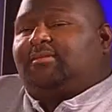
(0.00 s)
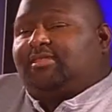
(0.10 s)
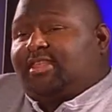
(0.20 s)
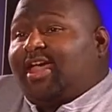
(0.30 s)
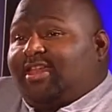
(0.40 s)

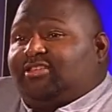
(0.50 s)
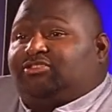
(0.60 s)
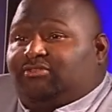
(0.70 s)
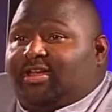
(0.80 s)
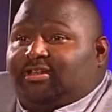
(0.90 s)
That is
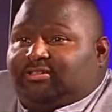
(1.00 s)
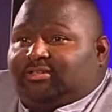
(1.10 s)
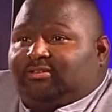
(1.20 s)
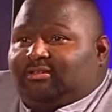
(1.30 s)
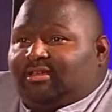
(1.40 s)

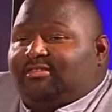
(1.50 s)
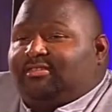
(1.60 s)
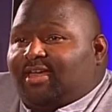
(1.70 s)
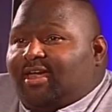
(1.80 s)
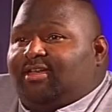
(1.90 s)
strategy,
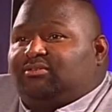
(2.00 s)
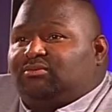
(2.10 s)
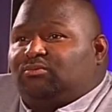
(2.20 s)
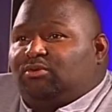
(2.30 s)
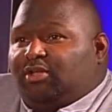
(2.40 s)
and
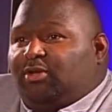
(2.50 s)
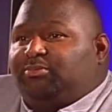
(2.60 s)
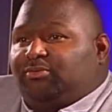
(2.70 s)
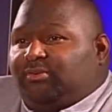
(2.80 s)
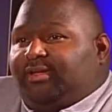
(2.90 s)
that will
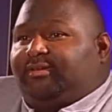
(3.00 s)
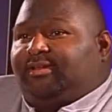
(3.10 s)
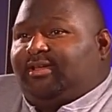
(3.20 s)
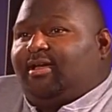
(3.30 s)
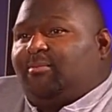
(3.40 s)
help you win
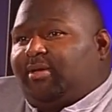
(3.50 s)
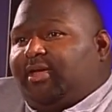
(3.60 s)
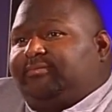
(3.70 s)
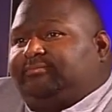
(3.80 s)
in combat.